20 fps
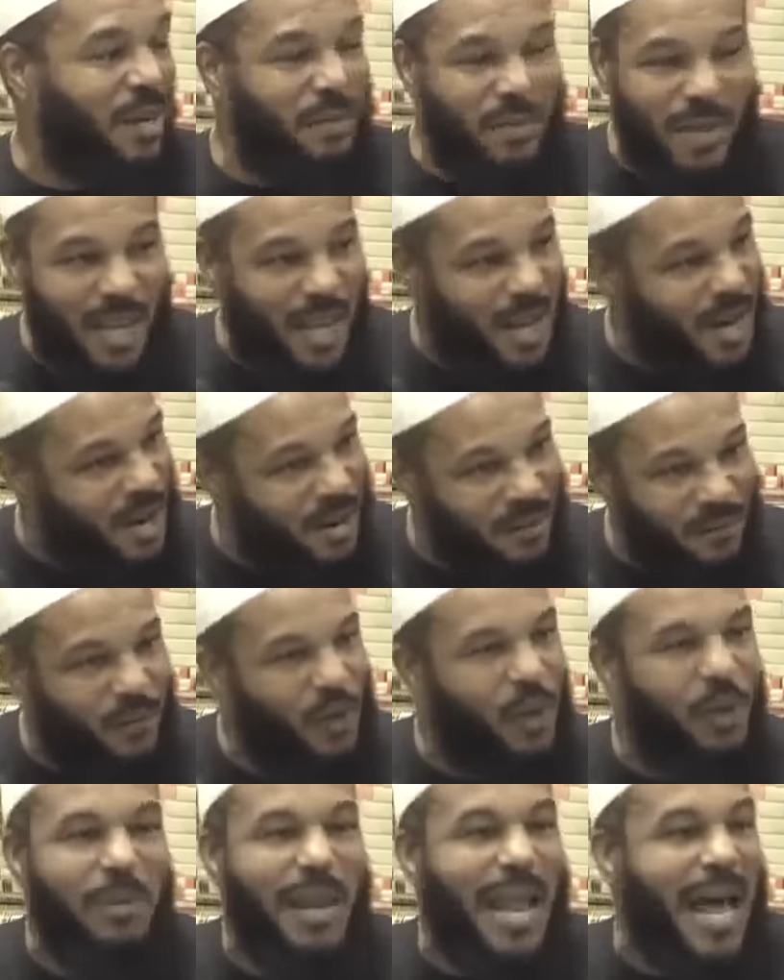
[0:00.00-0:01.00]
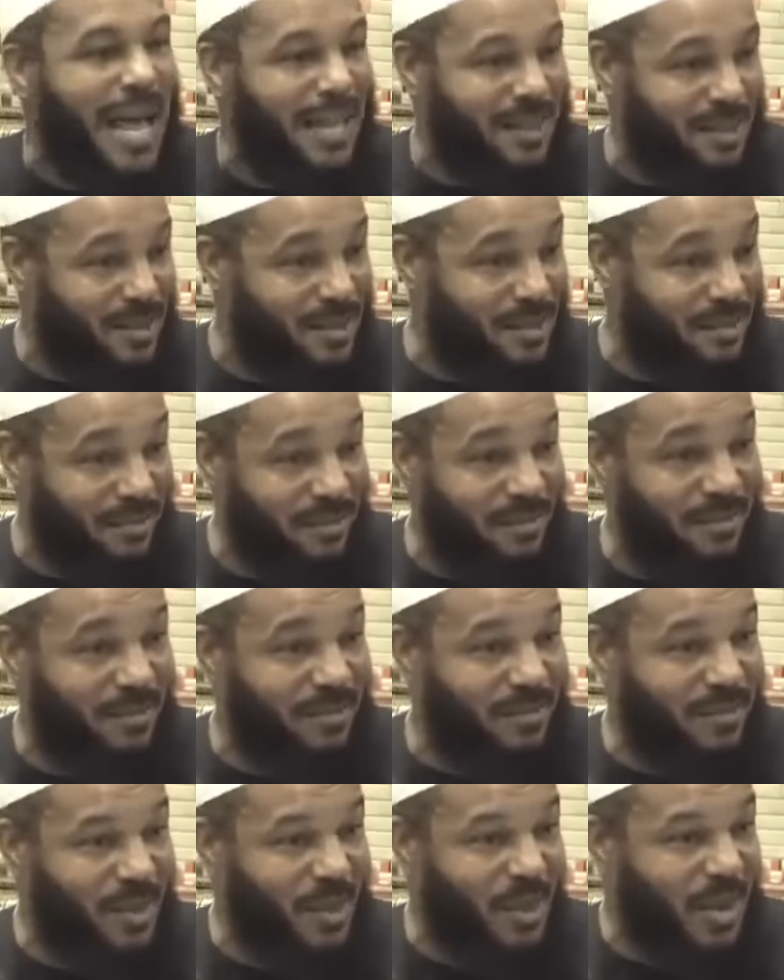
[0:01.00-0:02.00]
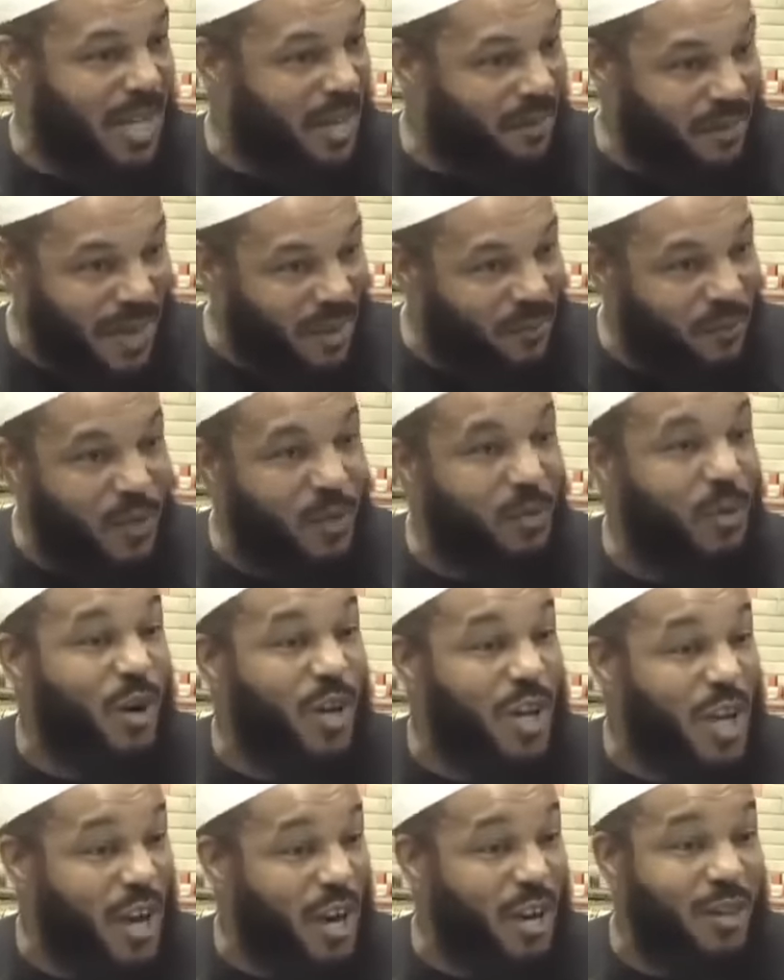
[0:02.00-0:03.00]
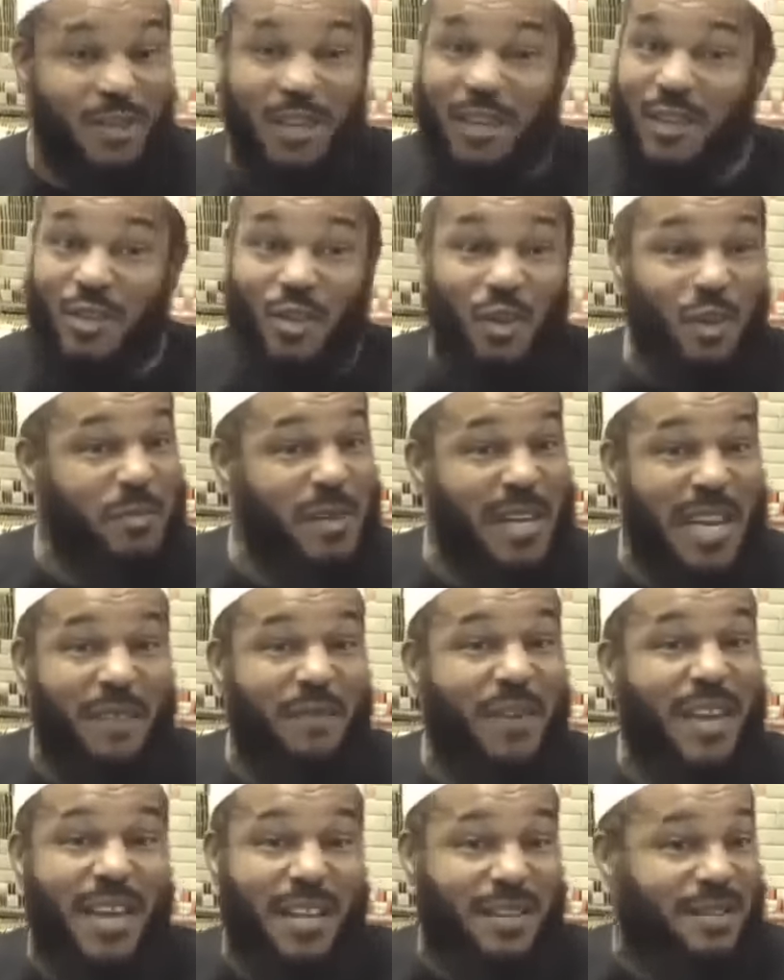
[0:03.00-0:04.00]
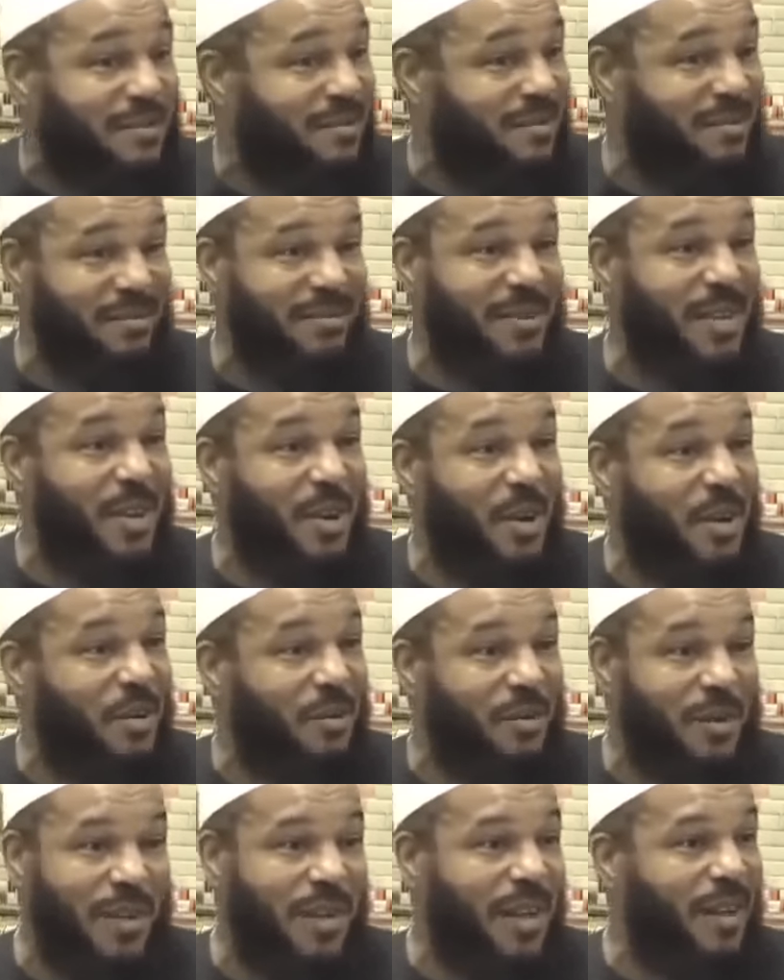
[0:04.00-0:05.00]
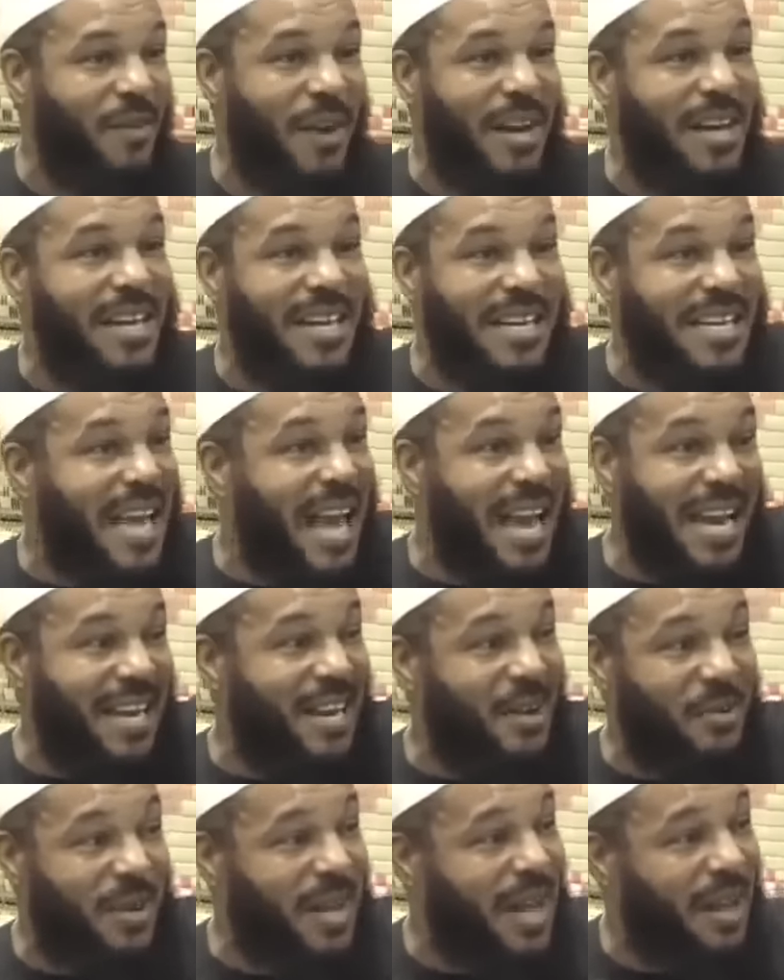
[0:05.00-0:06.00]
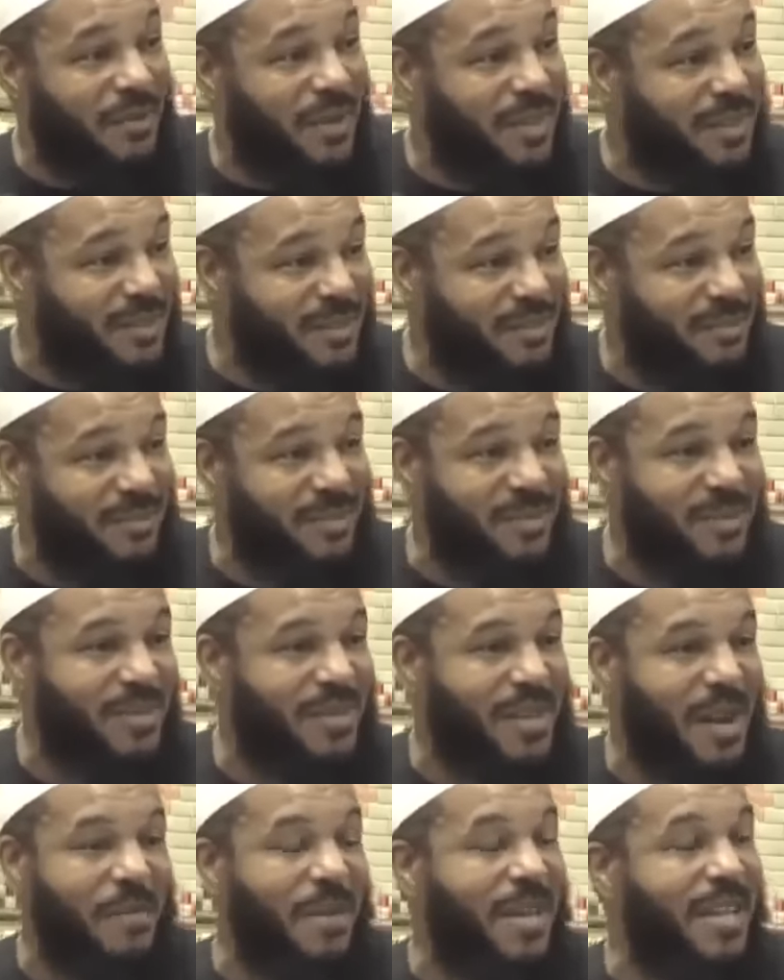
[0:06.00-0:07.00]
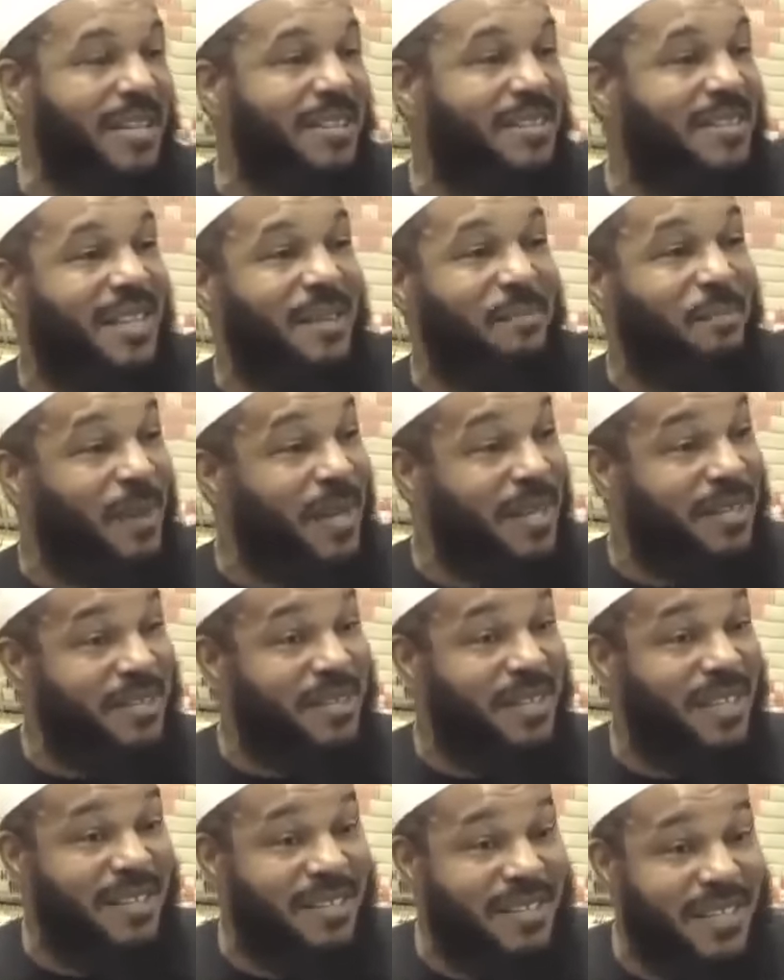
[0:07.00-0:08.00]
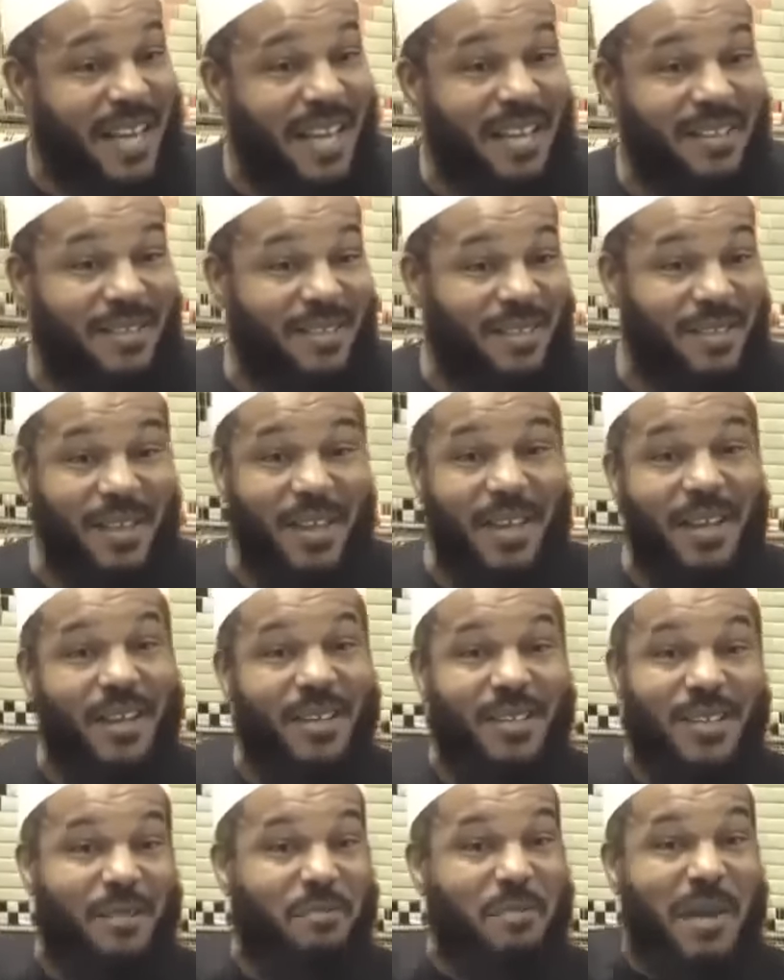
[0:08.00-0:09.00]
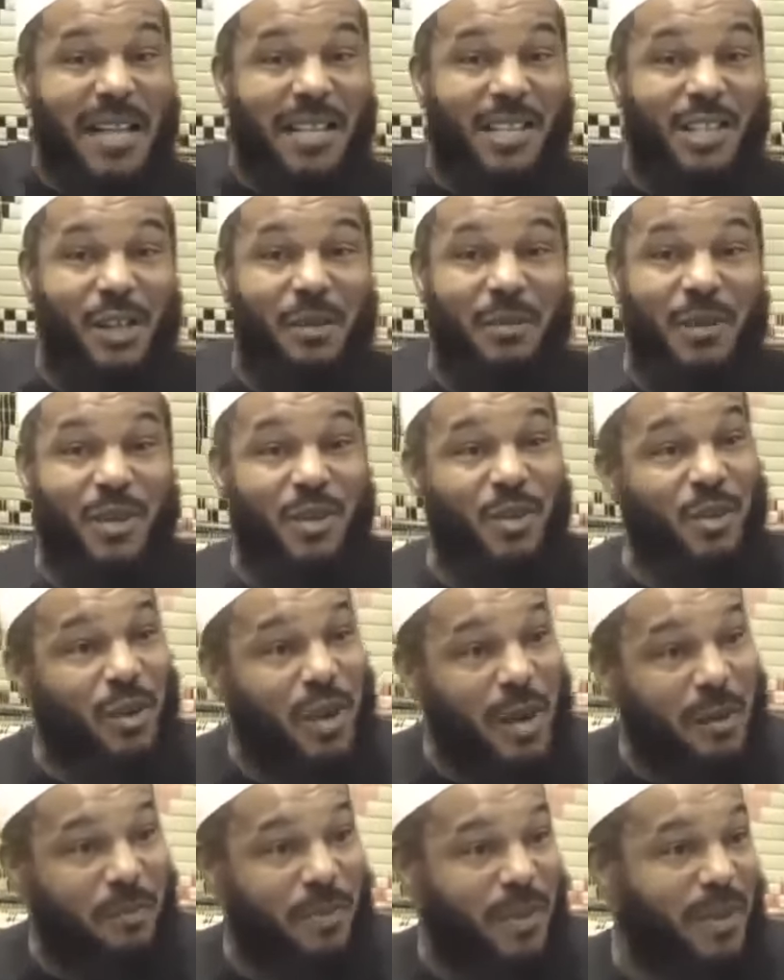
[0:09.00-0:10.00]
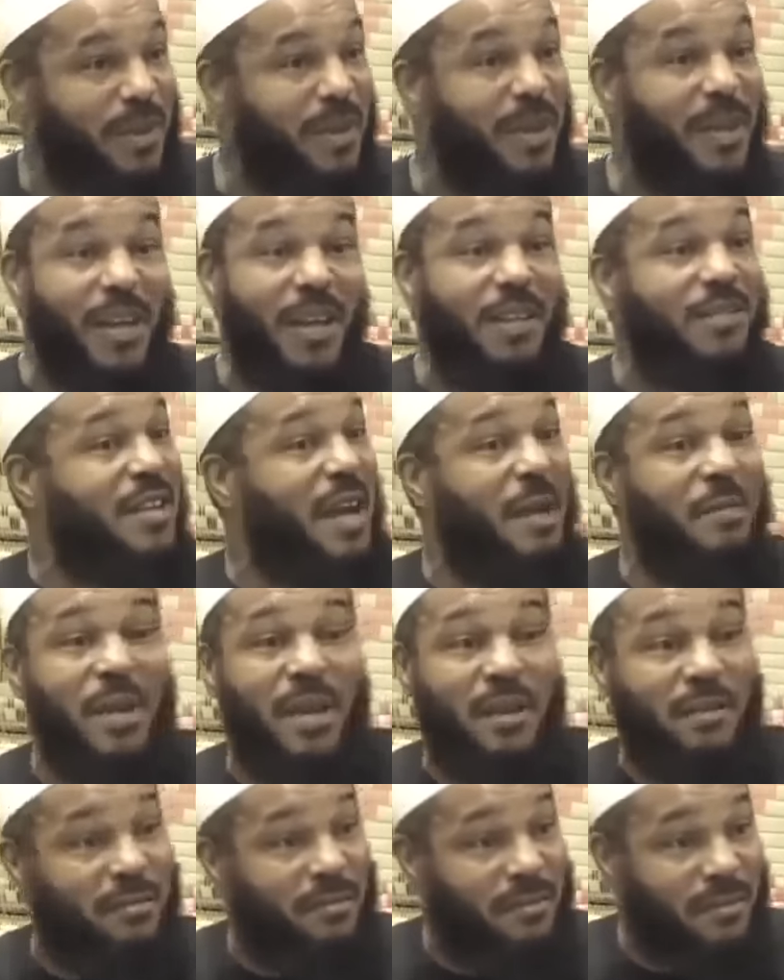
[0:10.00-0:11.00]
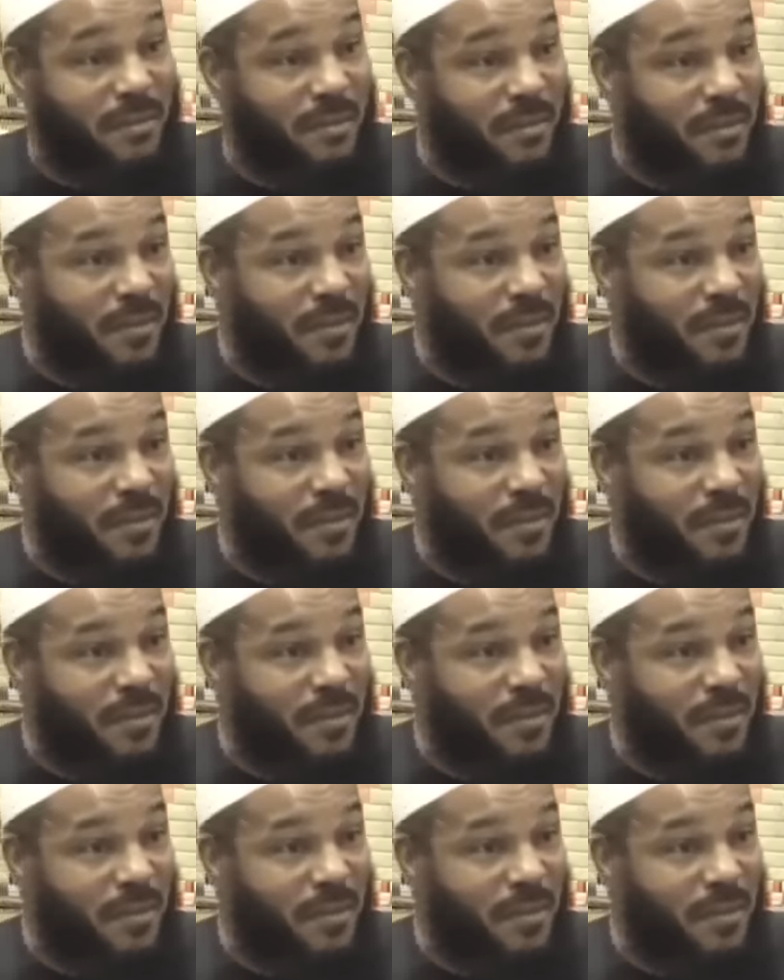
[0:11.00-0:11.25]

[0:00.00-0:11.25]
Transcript: It'll be here, full blast. You know, give it a few more years and you'll be living it. You know, already in Canada we have it. It's coming in places in the States. It's in Belgium, in Europe, and it's coming.